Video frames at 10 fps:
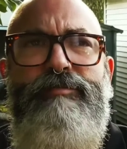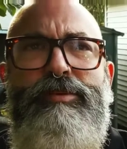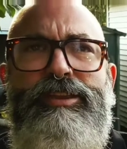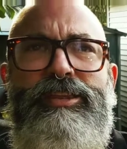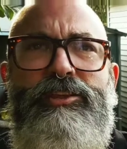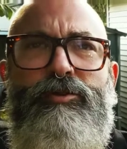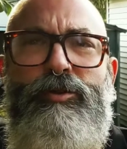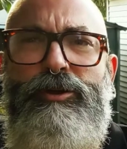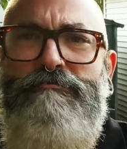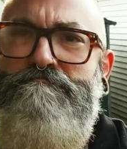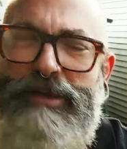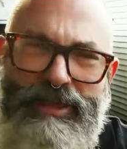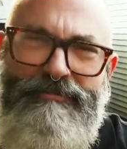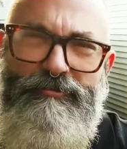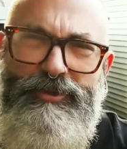CBD oil
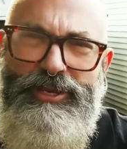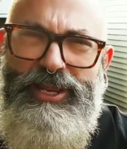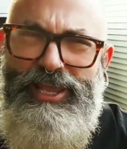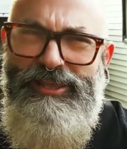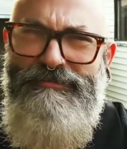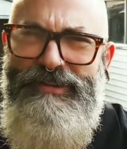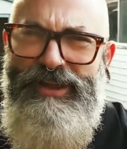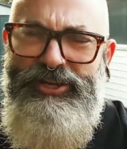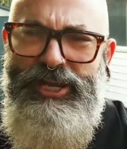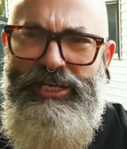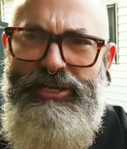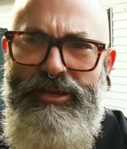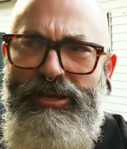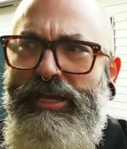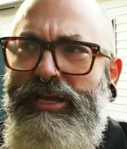hasn't really taken effect yet